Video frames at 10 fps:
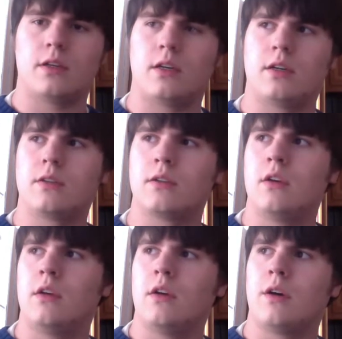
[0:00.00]
that.
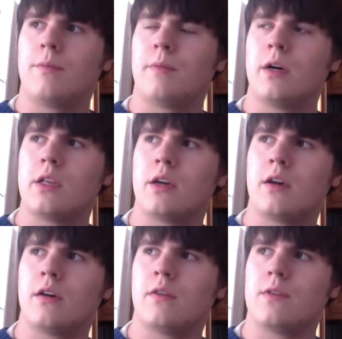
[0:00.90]
I might
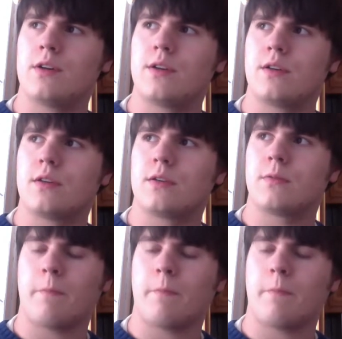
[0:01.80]
have, like,